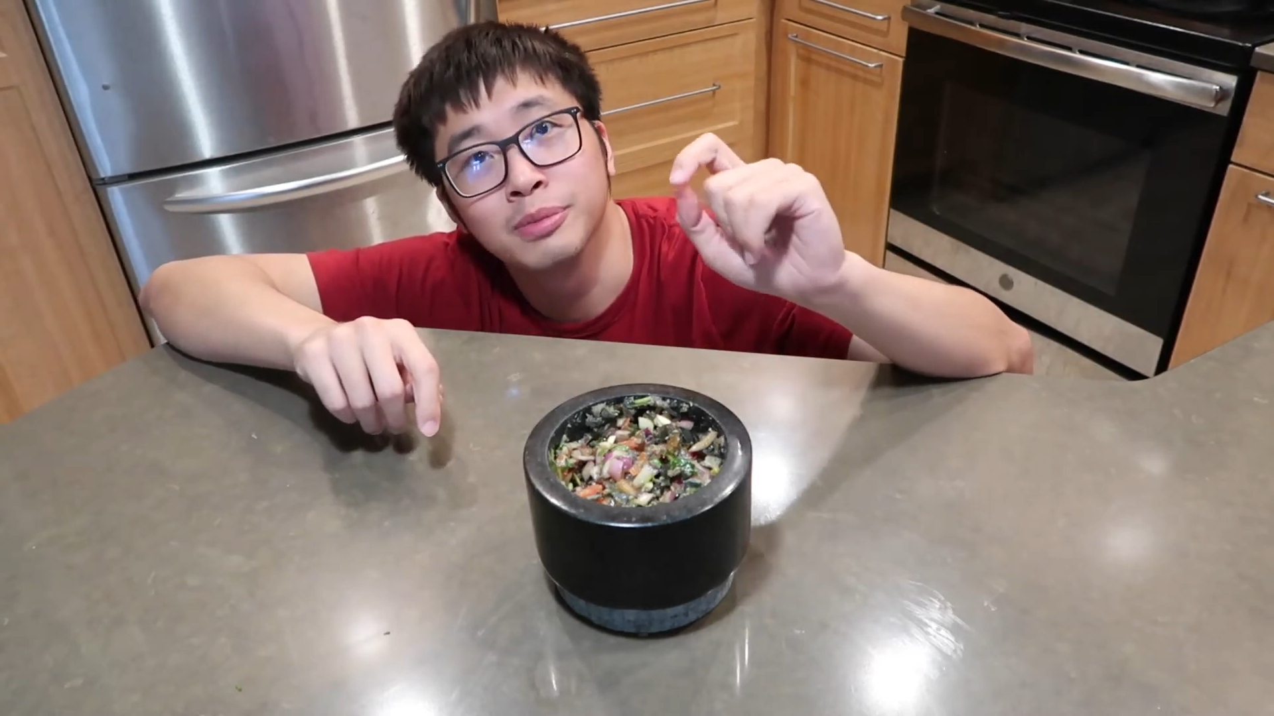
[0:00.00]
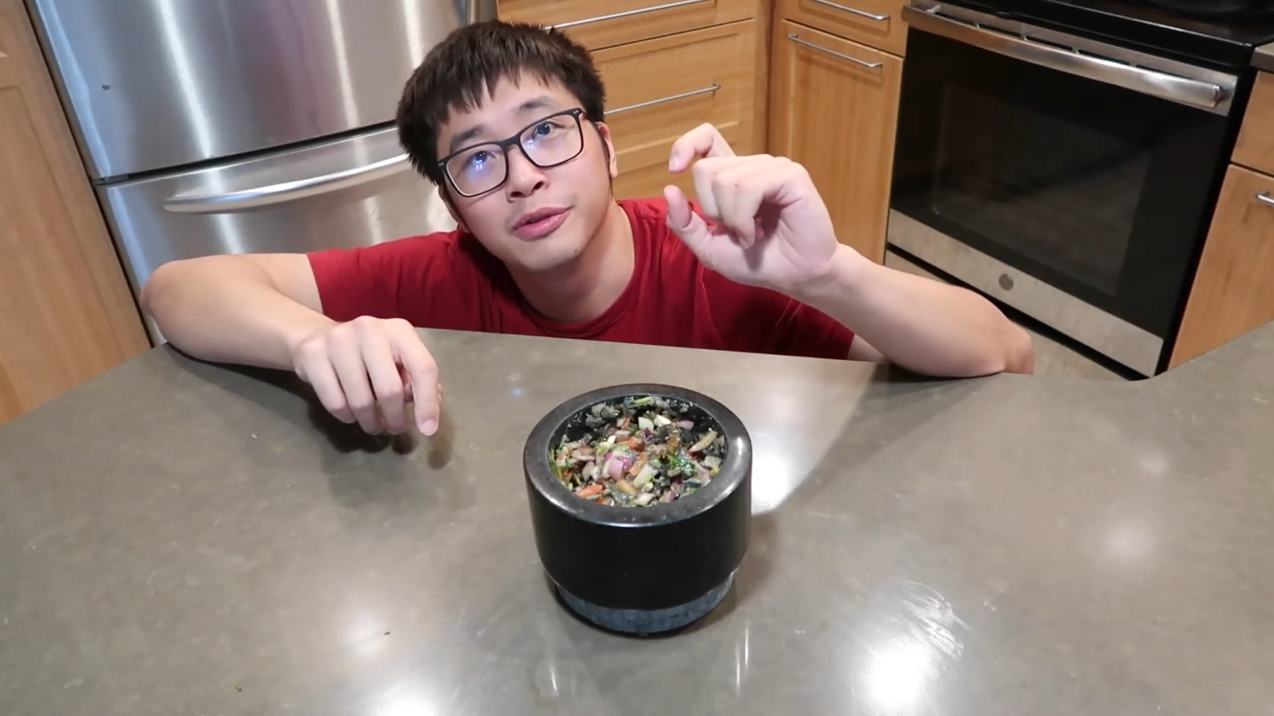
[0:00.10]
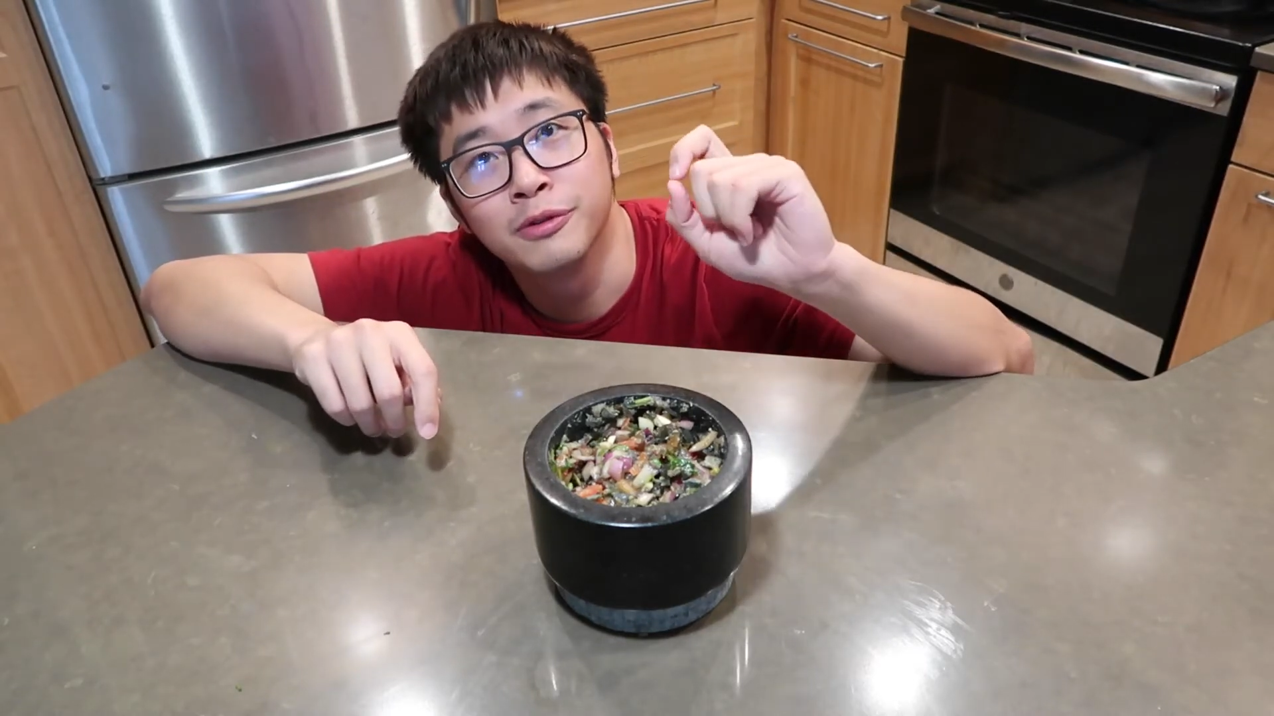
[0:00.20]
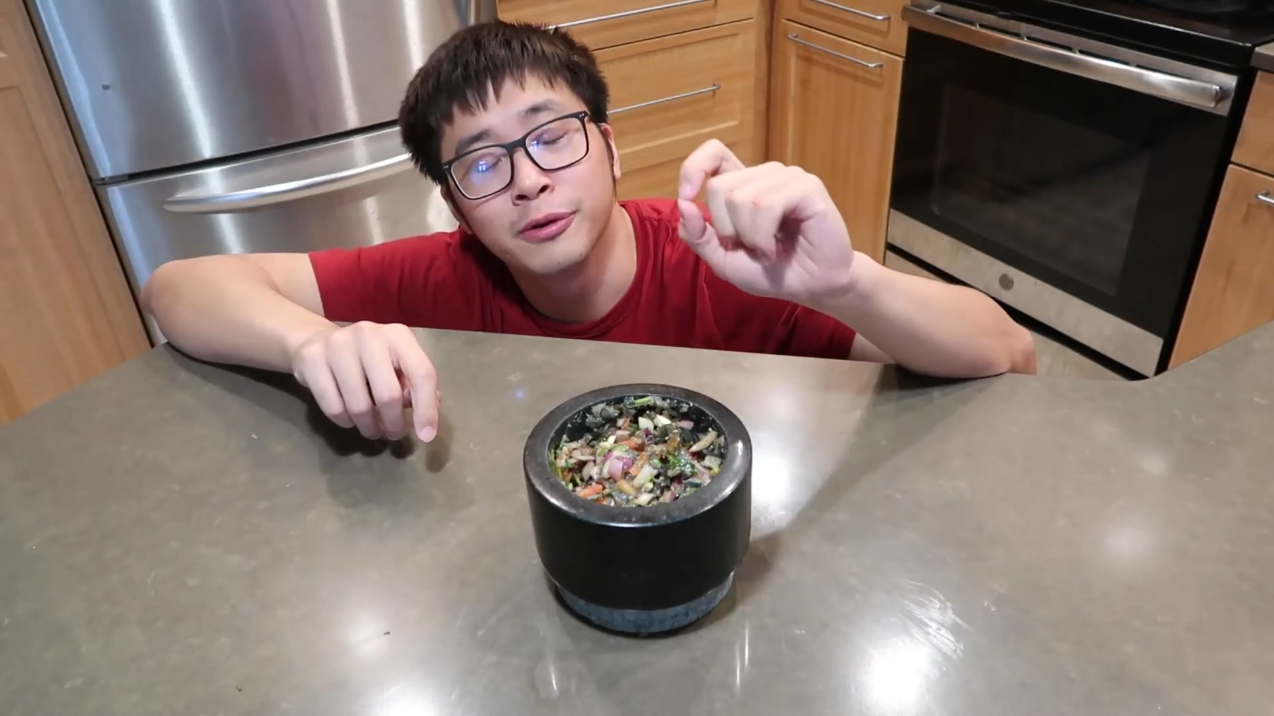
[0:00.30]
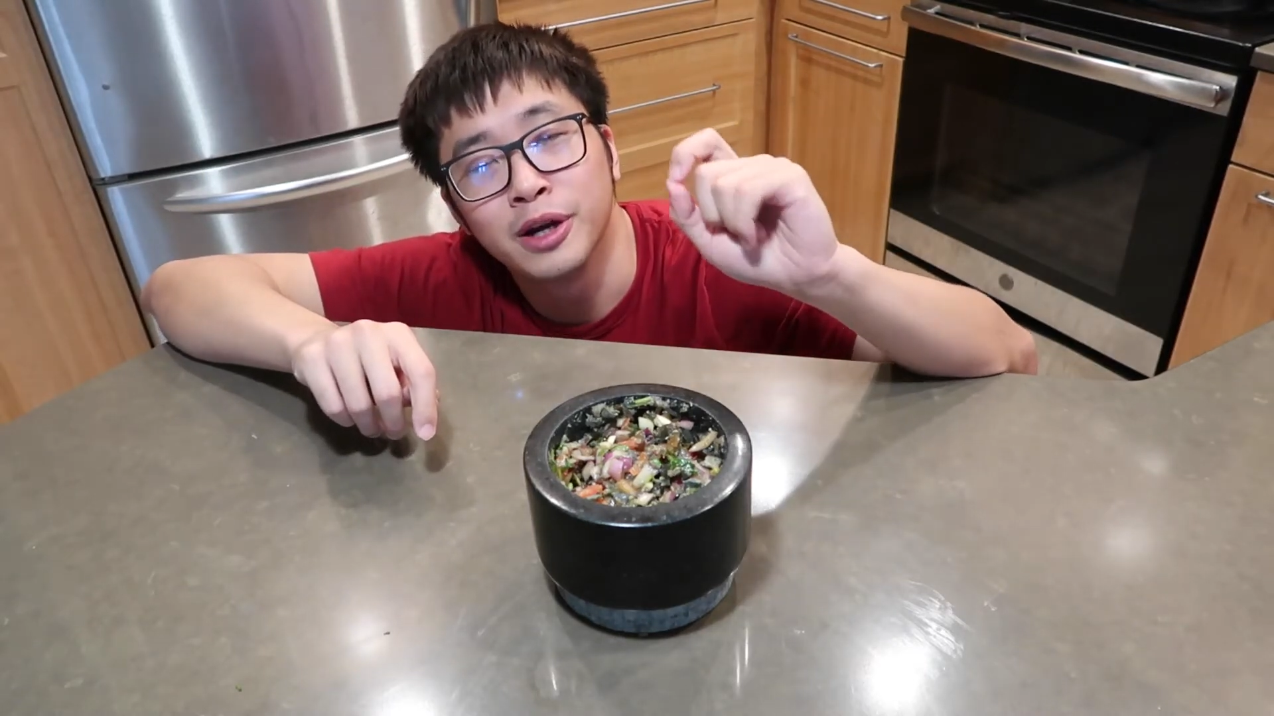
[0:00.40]

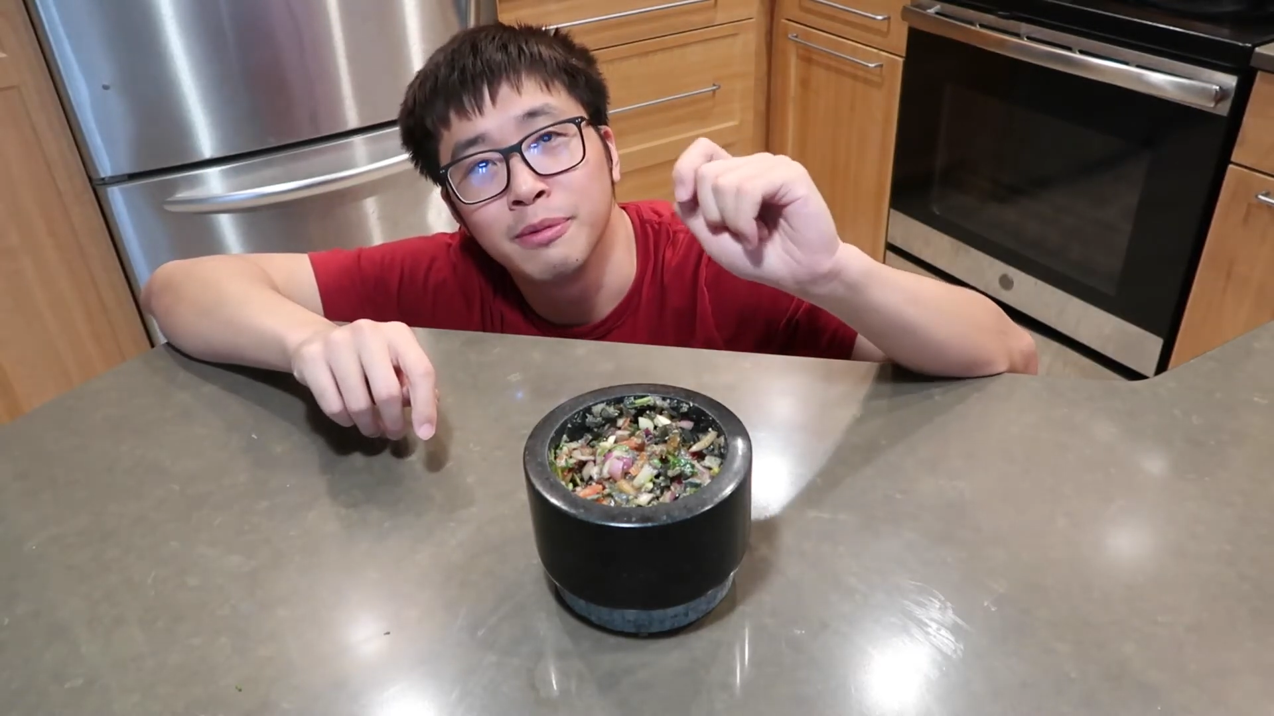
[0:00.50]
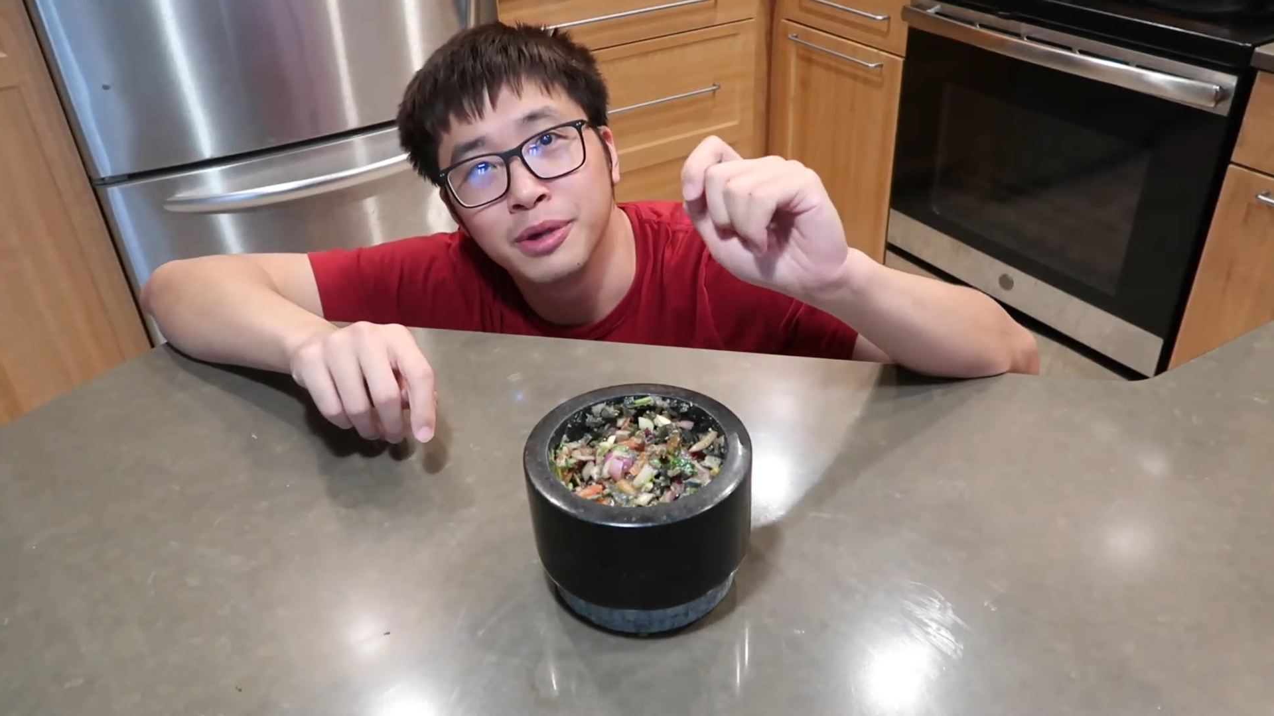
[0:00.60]
before I